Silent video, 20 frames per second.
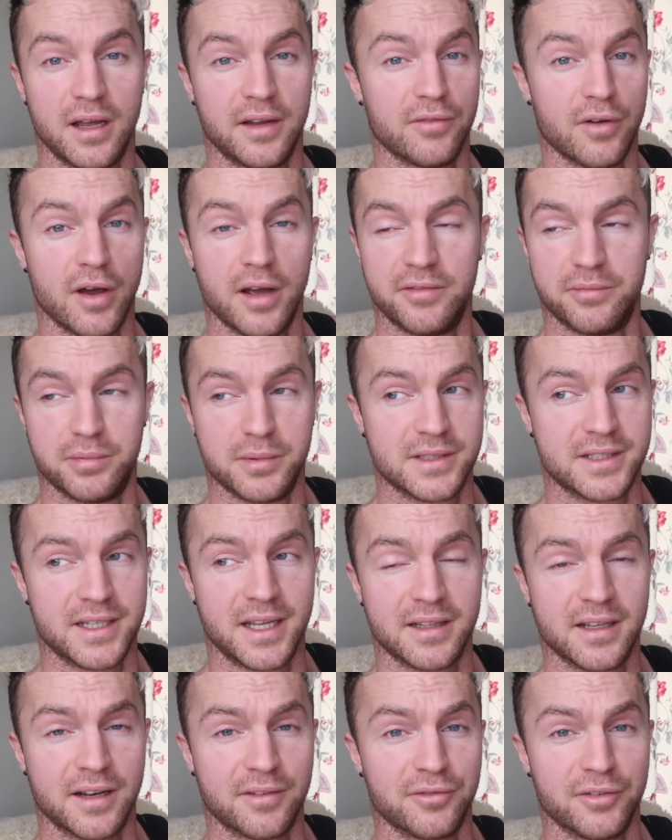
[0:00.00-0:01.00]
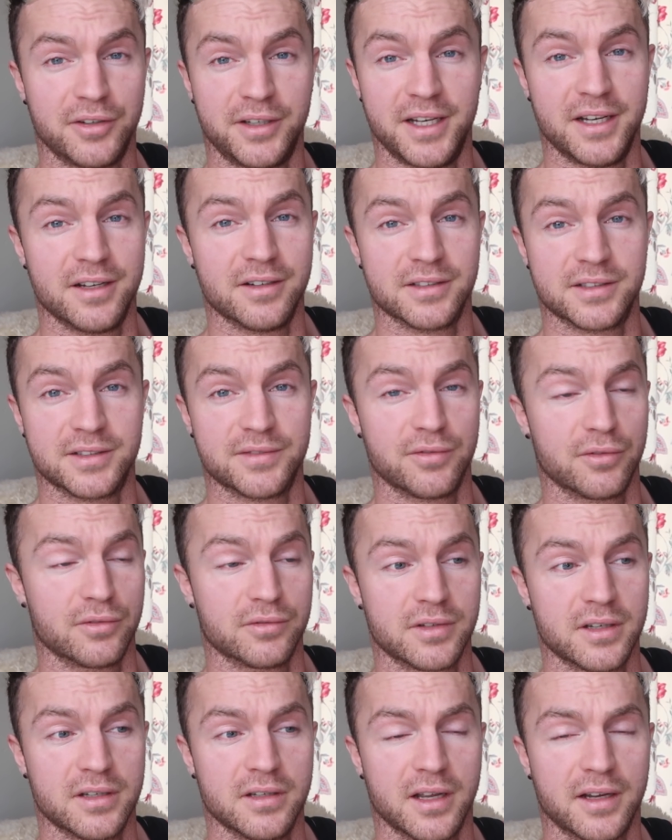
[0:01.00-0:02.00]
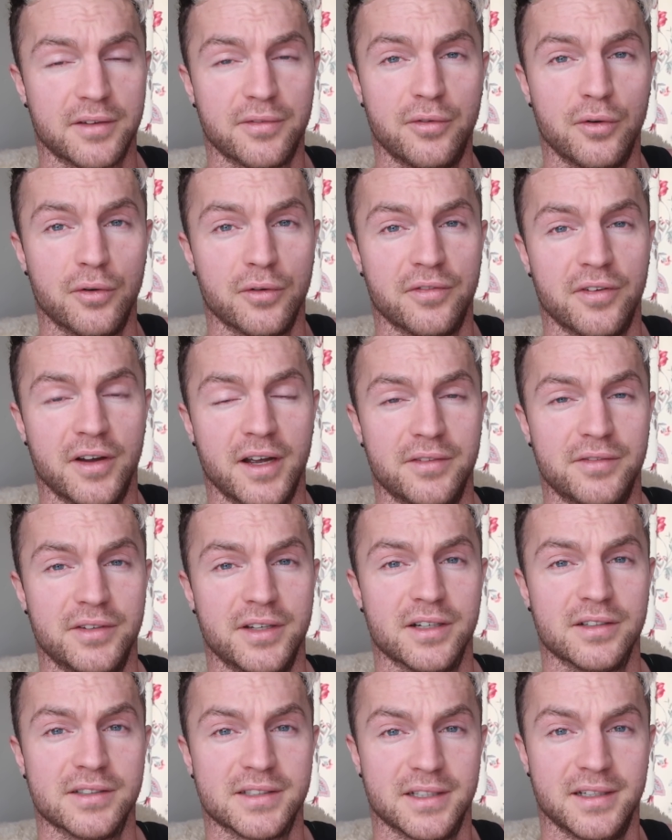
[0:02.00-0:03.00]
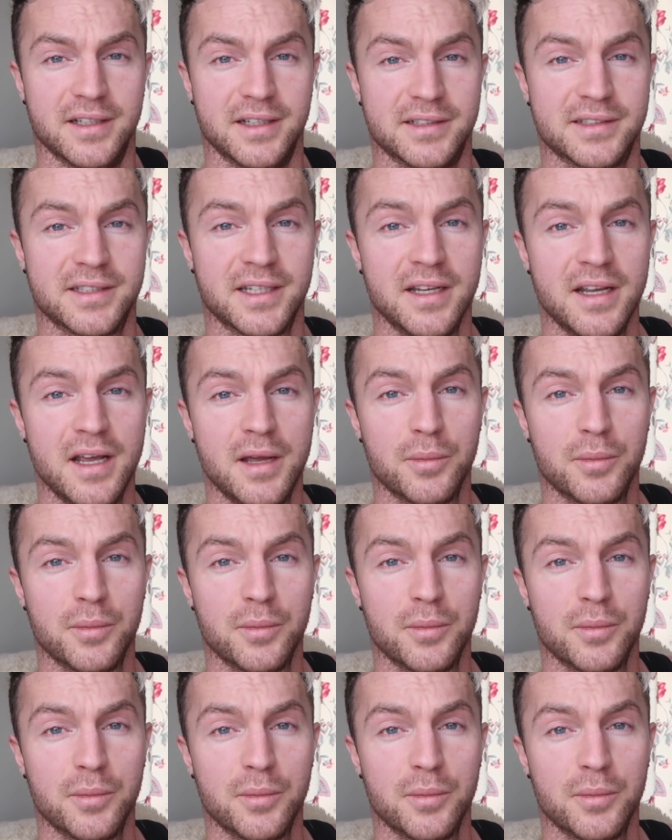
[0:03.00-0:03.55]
I've been saying that for years, for like 4 or 5 years at least,